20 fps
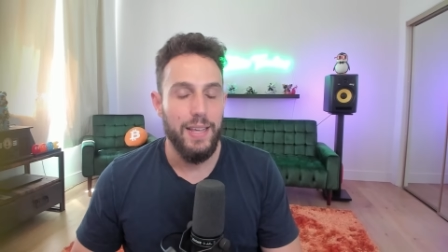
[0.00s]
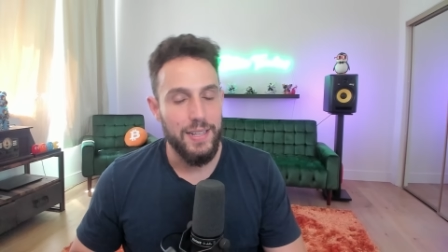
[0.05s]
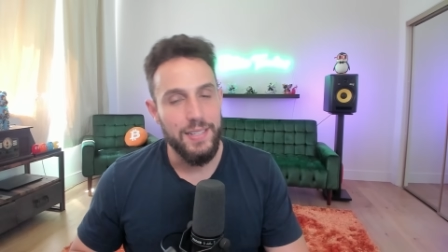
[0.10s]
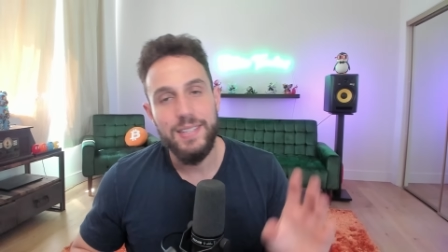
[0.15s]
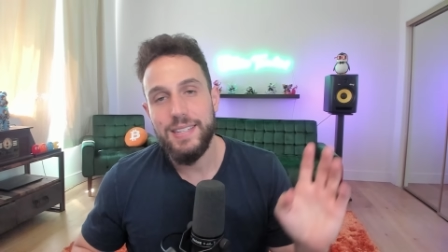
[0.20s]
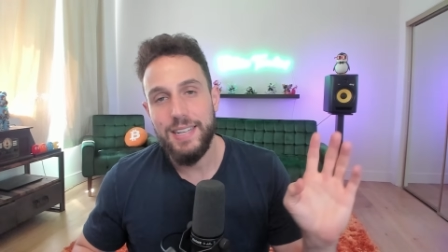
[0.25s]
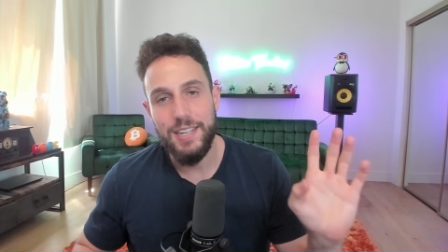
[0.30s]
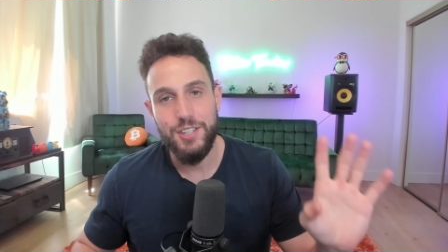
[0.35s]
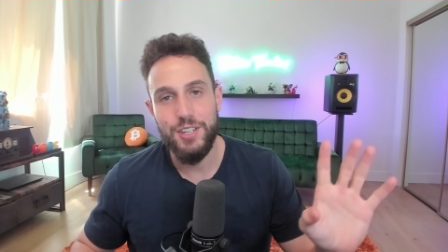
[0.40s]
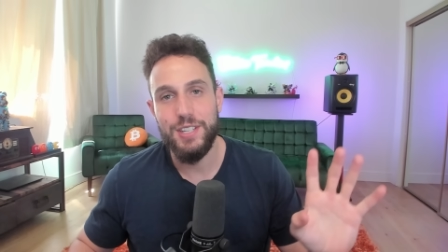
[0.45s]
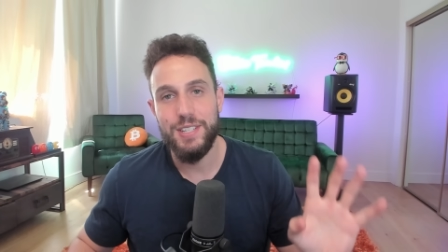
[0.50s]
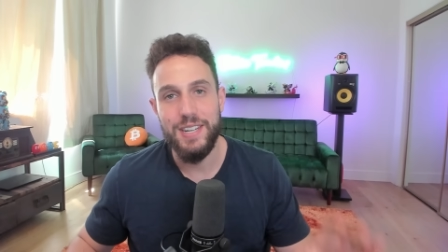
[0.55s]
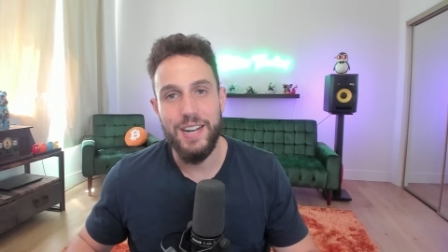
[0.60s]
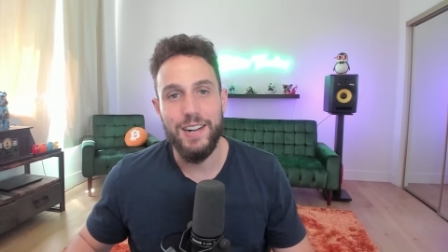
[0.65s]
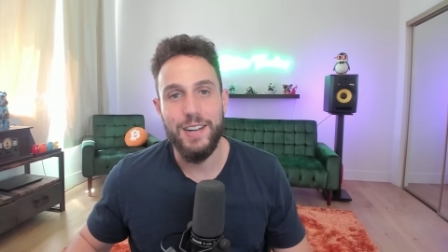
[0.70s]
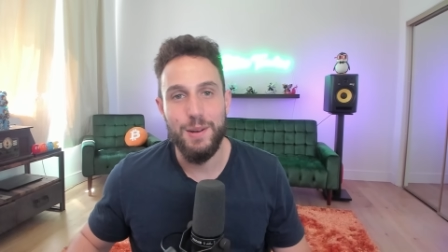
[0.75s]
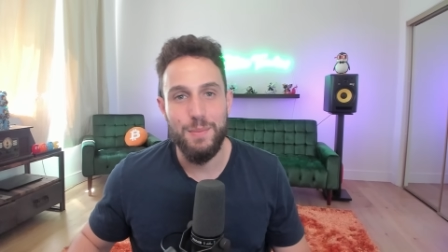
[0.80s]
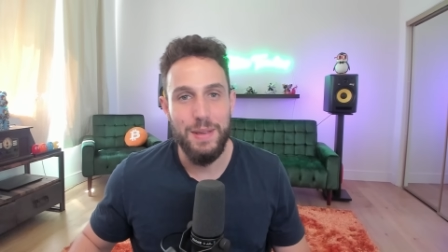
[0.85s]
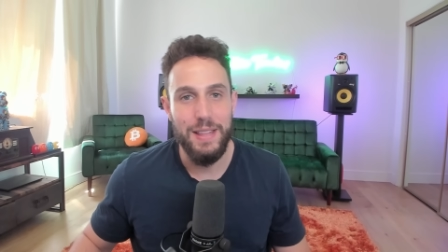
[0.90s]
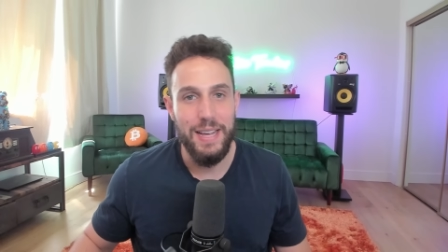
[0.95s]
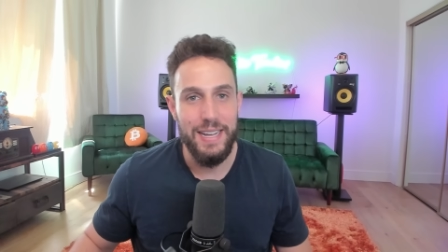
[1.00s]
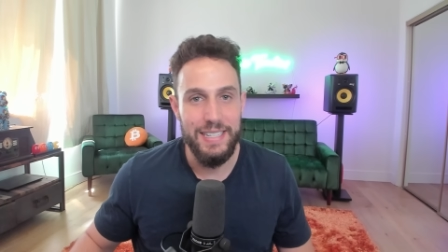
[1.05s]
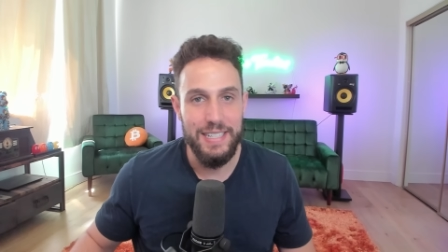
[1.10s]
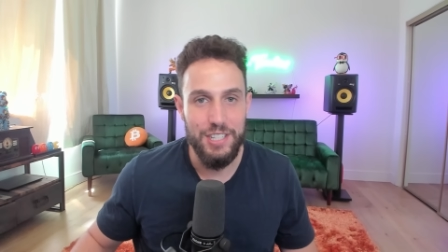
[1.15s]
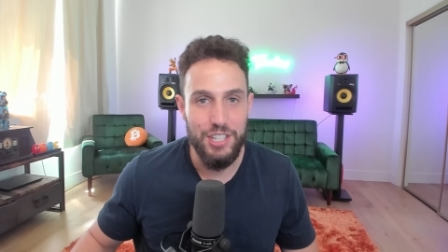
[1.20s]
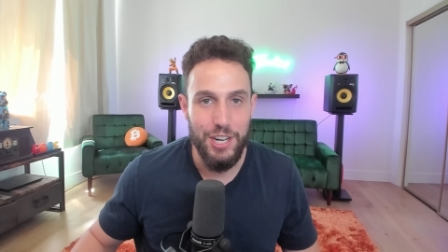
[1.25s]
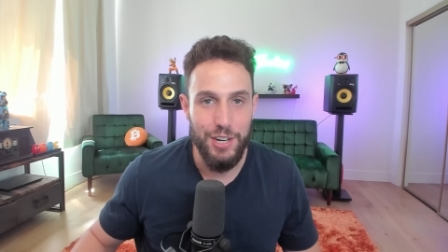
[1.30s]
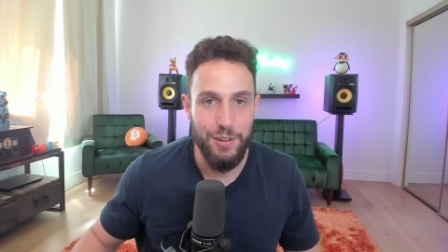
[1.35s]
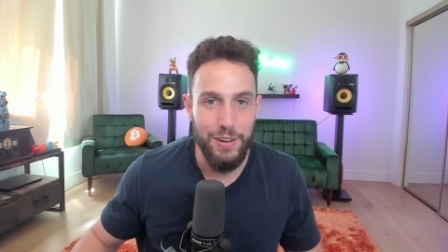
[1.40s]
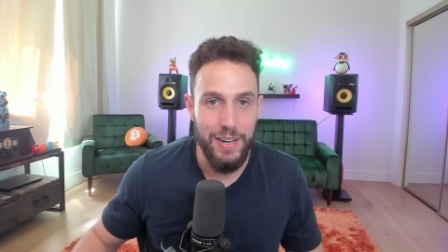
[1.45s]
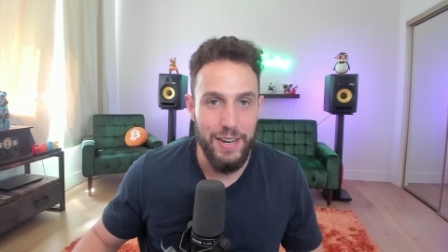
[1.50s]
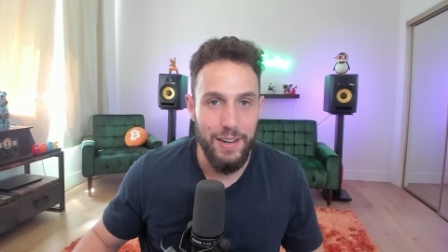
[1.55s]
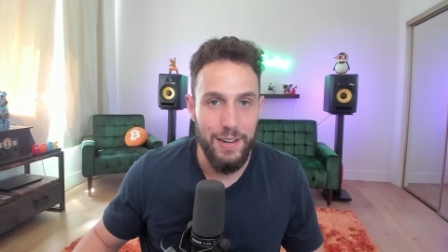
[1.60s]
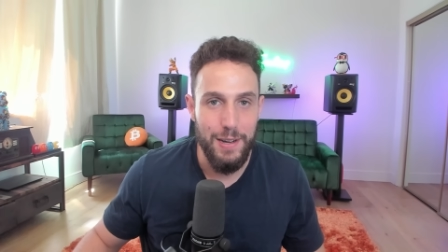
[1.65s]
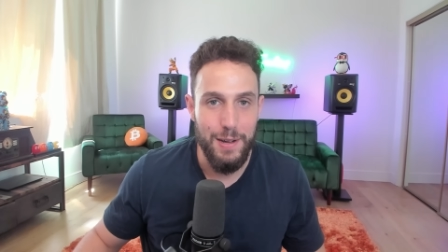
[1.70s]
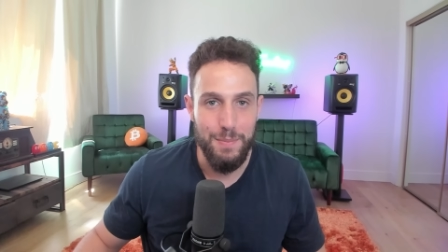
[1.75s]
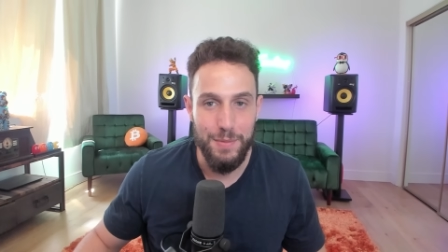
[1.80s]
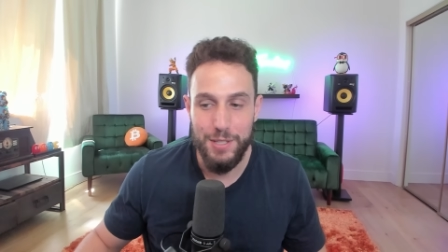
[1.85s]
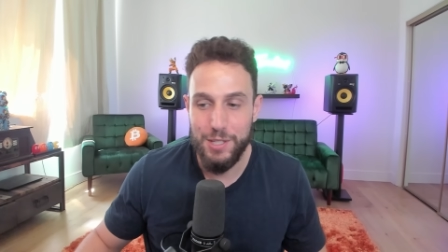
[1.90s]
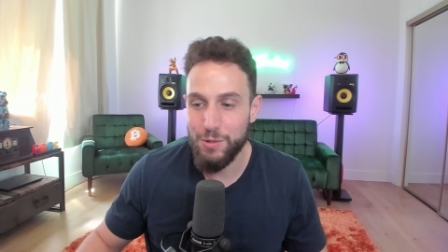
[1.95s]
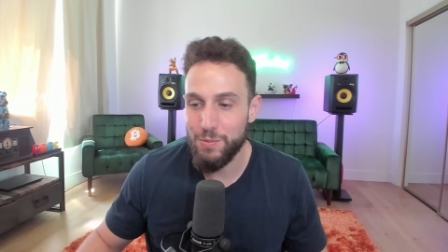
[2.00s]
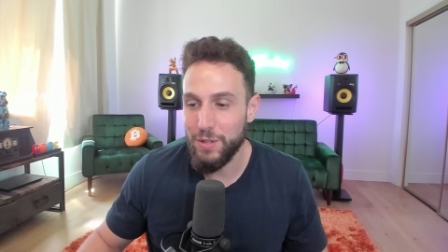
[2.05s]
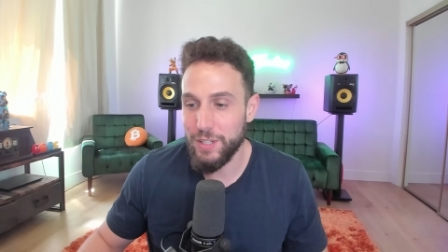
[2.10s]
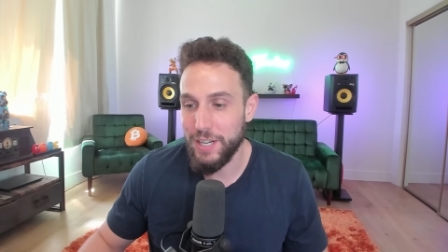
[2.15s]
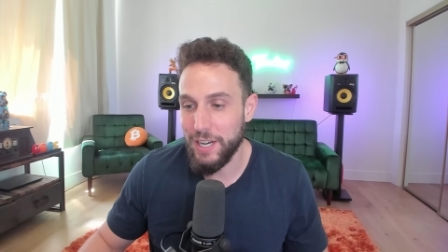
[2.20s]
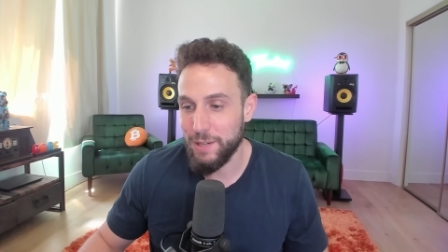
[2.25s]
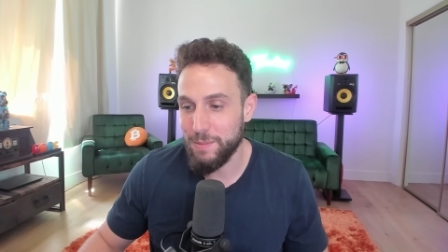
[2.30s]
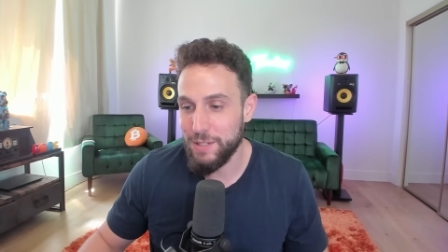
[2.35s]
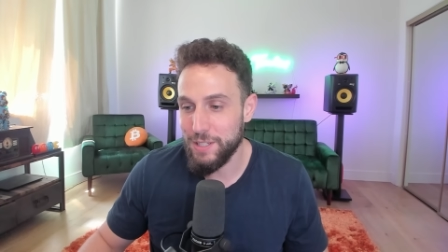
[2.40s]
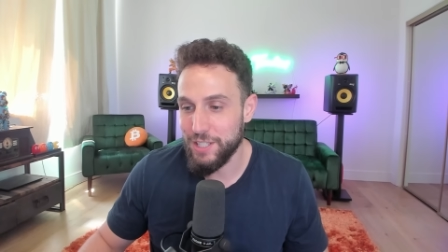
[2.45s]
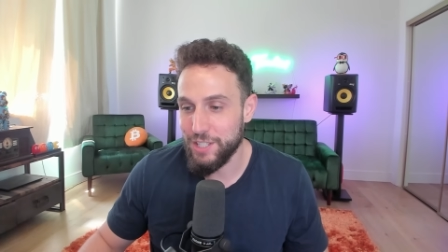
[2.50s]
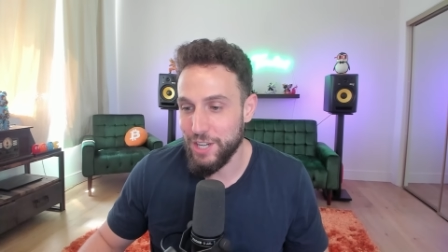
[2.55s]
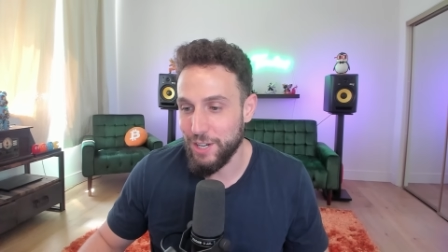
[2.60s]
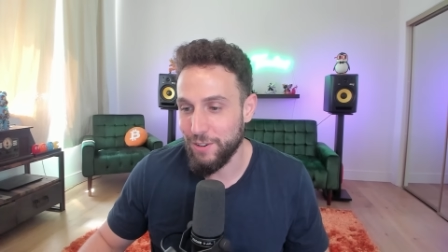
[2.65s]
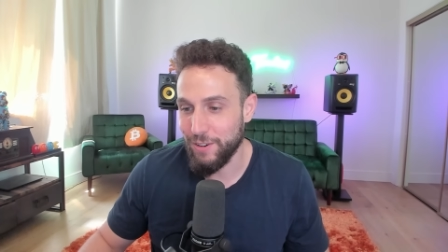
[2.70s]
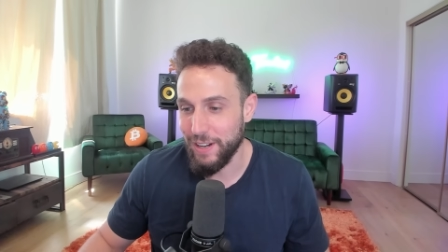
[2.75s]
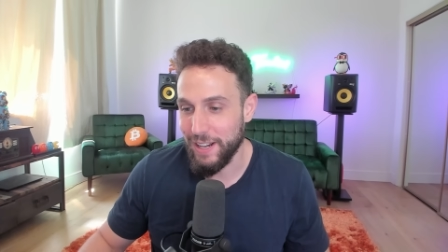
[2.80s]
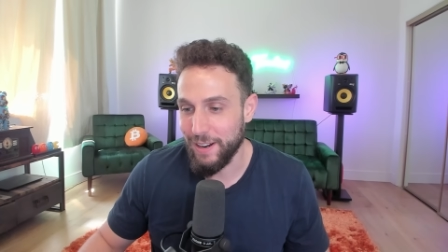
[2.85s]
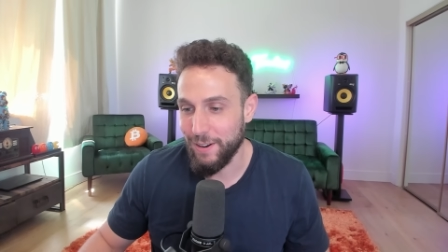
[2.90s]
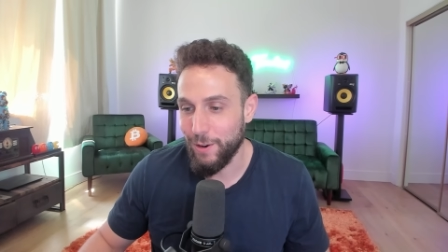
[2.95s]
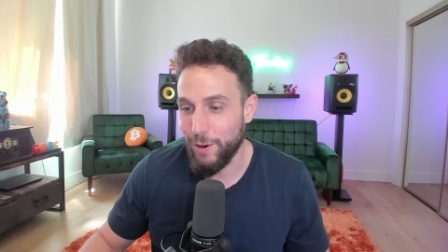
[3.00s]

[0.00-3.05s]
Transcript: Yeah, this is actually not going to be that degenerate. This is really not going to be degenerate at